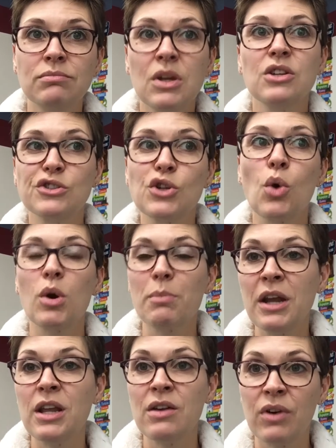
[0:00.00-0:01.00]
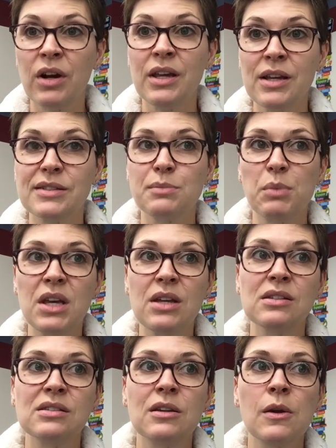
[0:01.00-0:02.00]
so are many of our
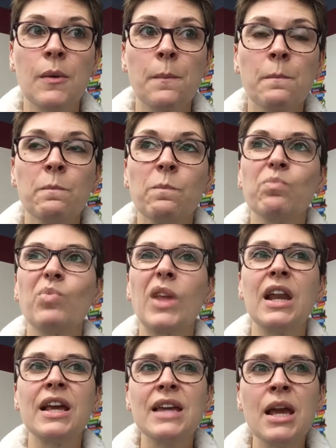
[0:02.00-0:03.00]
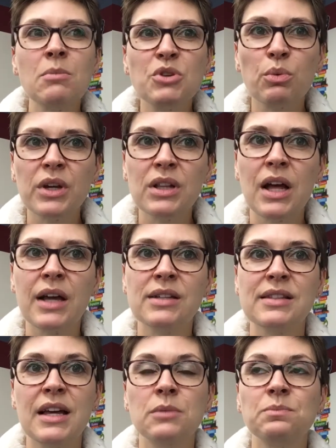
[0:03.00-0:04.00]
ESPs. And I came to realize
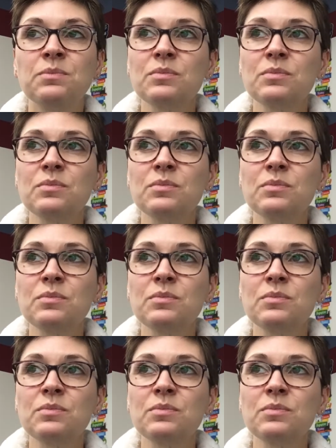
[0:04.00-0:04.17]
that